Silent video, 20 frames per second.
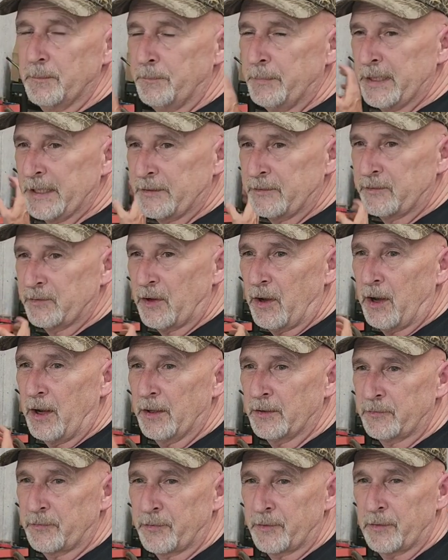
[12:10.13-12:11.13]
big
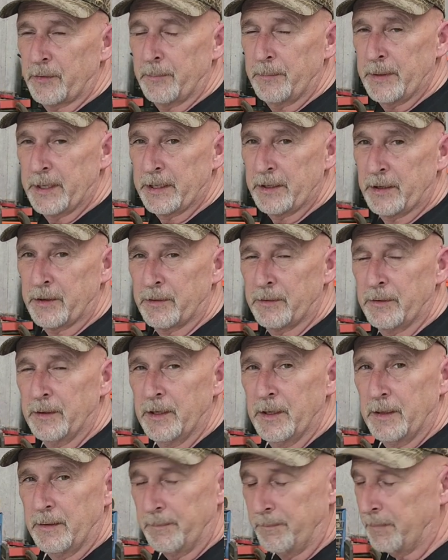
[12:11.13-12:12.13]
saws for the bigger
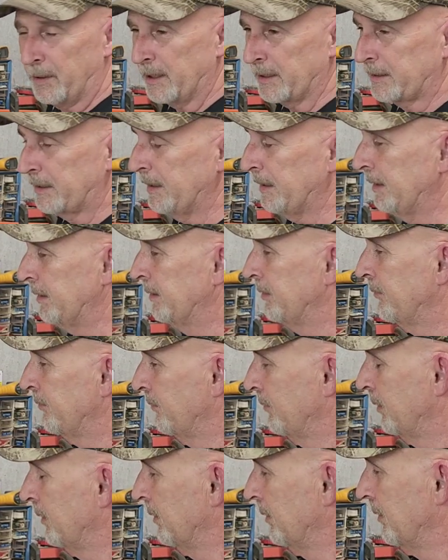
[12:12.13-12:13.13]
bucking
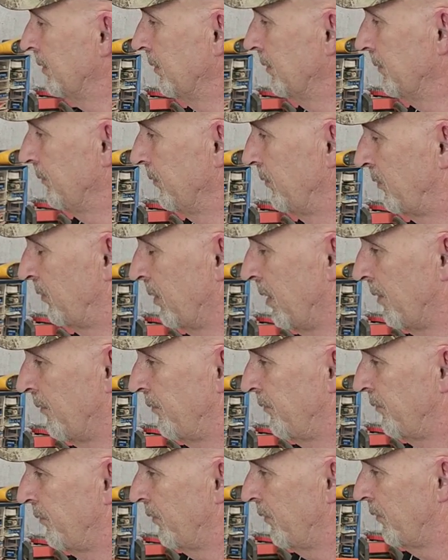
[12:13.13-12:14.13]
and stuff
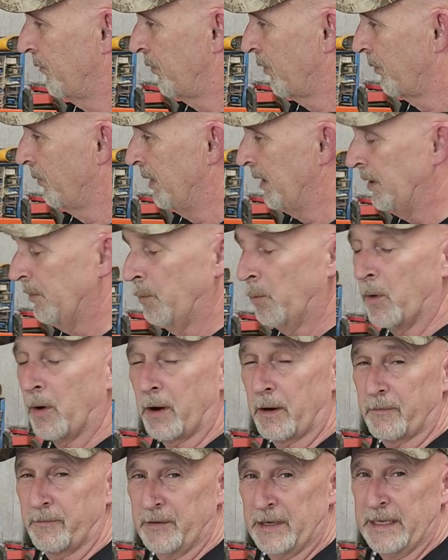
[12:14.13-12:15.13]
for me
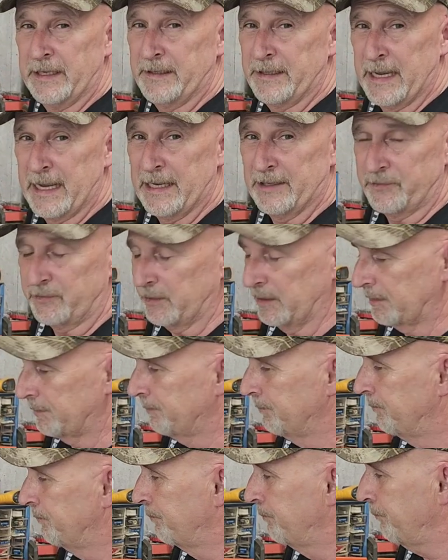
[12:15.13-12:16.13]
work fantastic.
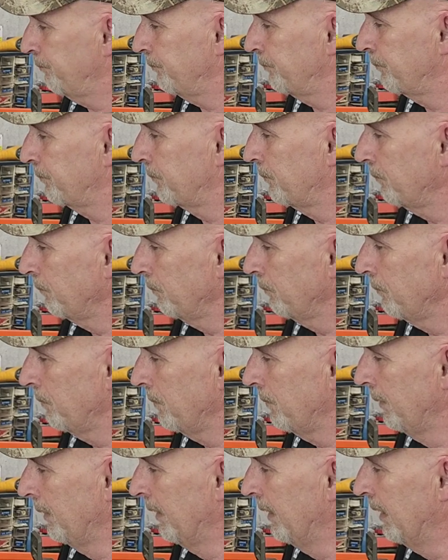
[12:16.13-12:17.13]

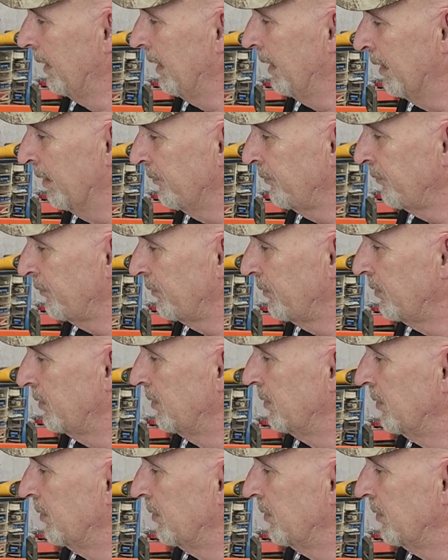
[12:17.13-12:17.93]
If